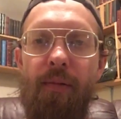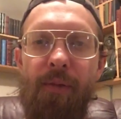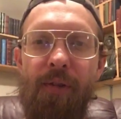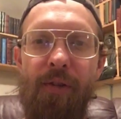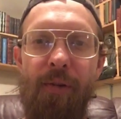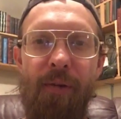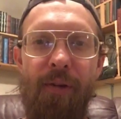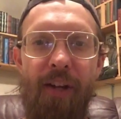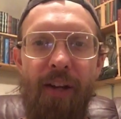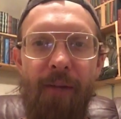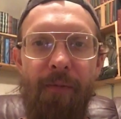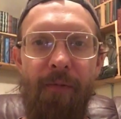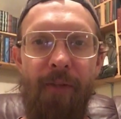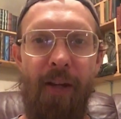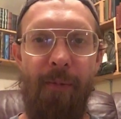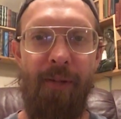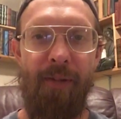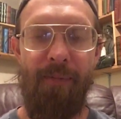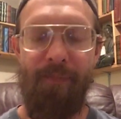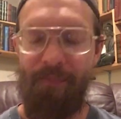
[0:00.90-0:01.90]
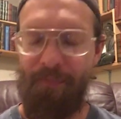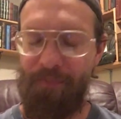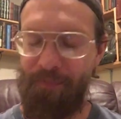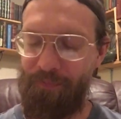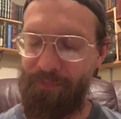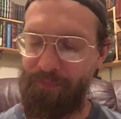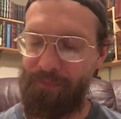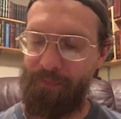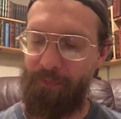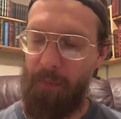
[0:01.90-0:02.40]
going on, family?
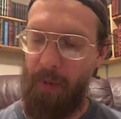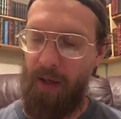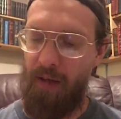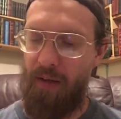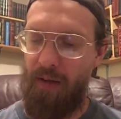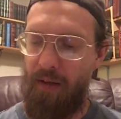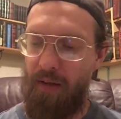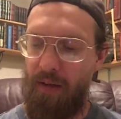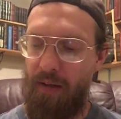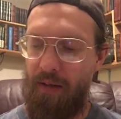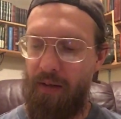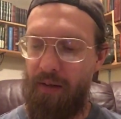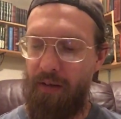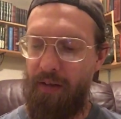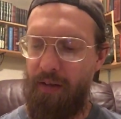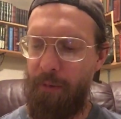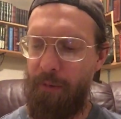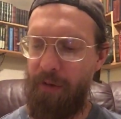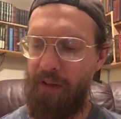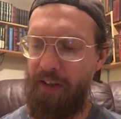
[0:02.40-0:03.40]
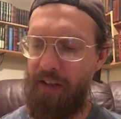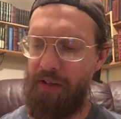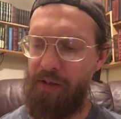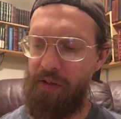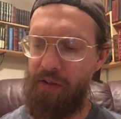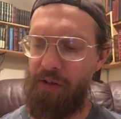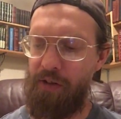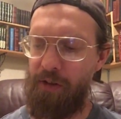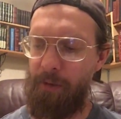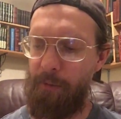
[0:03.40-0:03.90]
Now I would like
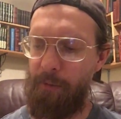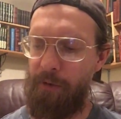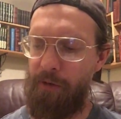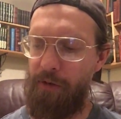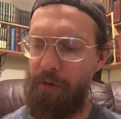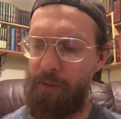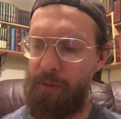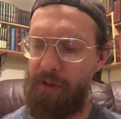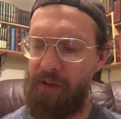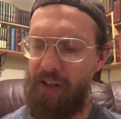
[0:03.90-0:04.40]
to share with you